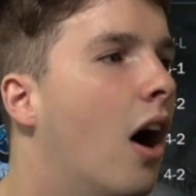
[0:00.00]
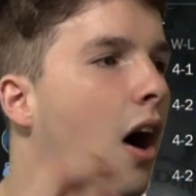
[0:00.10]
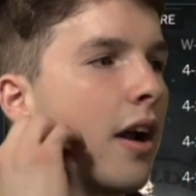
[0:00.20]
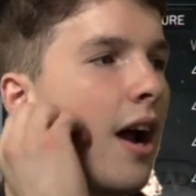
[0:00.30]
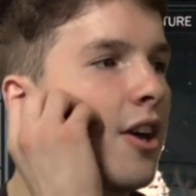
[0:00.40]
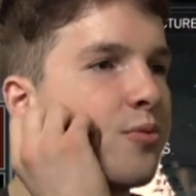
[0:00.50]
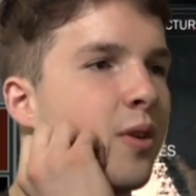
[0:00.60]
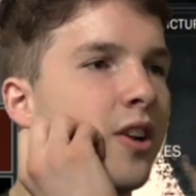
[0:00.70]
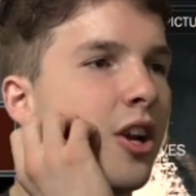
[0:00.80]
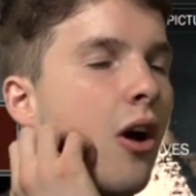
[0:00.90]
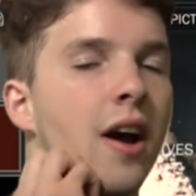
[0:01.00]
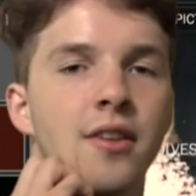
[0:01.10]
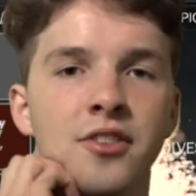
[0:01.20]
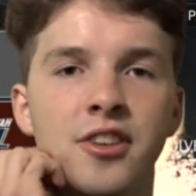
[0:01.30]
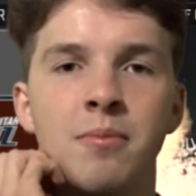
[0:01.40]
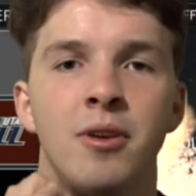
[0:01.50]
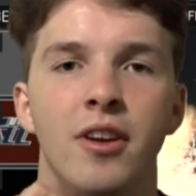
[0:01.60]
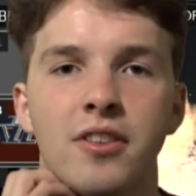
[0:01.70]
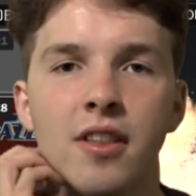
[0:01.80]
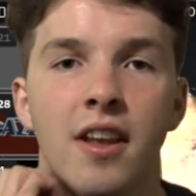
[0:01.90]
Alright guys, we're going to go ahead and
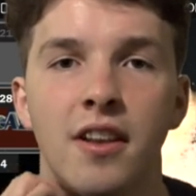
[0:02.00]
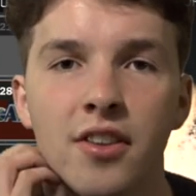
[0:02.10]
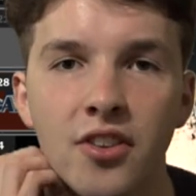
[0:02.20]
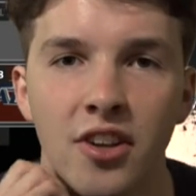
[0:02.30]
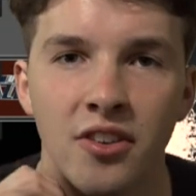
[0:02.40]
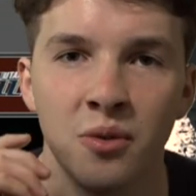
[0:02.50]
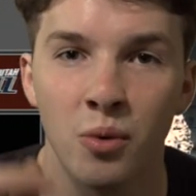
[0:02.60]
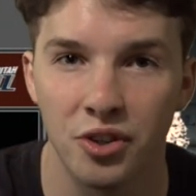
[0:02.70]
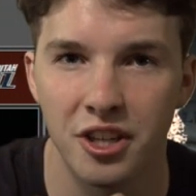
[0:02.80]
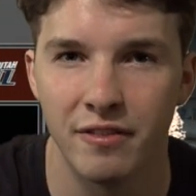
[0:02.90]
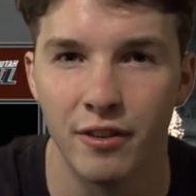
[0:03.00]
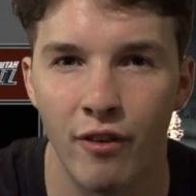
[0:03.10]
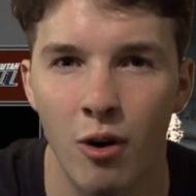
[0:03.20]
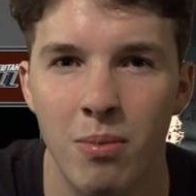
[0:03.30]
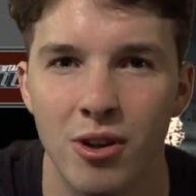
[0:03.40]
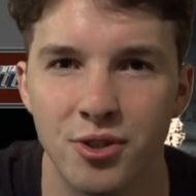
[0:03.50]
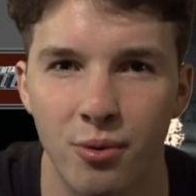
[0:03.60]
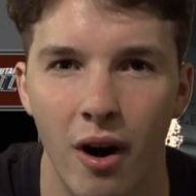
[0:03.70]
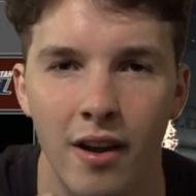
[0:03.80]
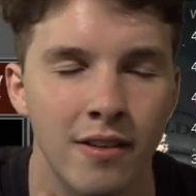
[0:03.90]
simulate to the end of the season. We'll see if LaVar Ball's
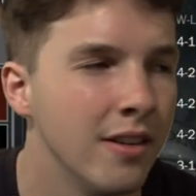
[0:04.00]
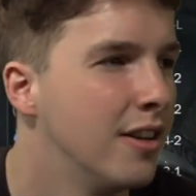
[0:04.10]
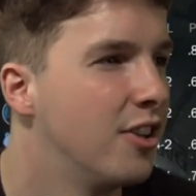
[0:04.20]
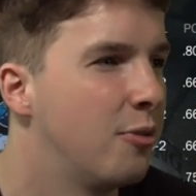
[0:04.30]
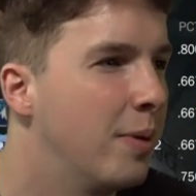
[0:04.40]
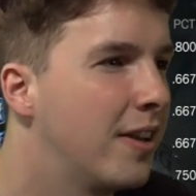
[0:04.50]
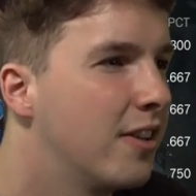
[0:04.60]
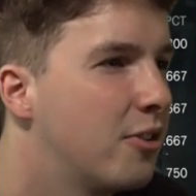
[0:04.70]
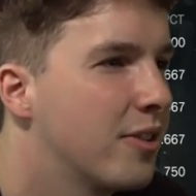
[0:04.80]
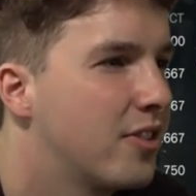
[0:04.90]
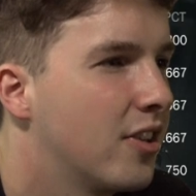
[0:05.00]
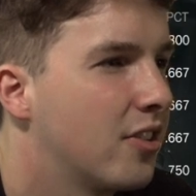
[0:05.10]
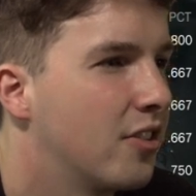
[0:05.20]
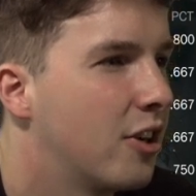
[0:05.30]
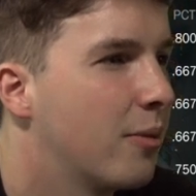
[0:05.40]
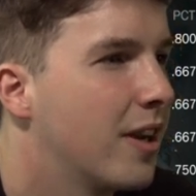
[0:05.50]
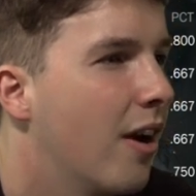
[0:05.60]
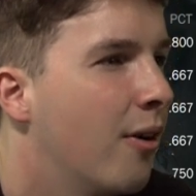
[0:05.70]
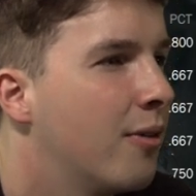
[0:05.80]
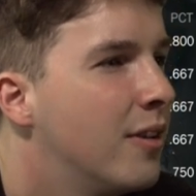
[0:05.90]
right. Speaking into existence, here we
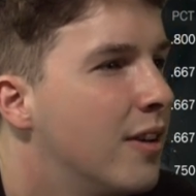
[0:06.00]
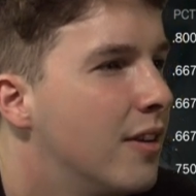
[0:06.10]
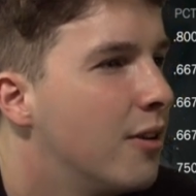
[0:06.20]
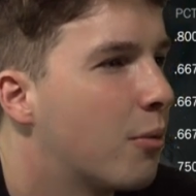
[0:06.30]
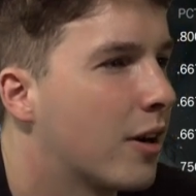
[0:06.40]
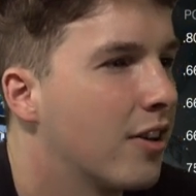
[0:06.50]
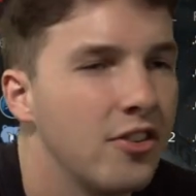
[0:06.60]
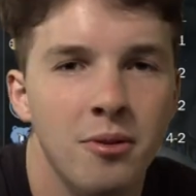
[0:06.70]
go. We're going to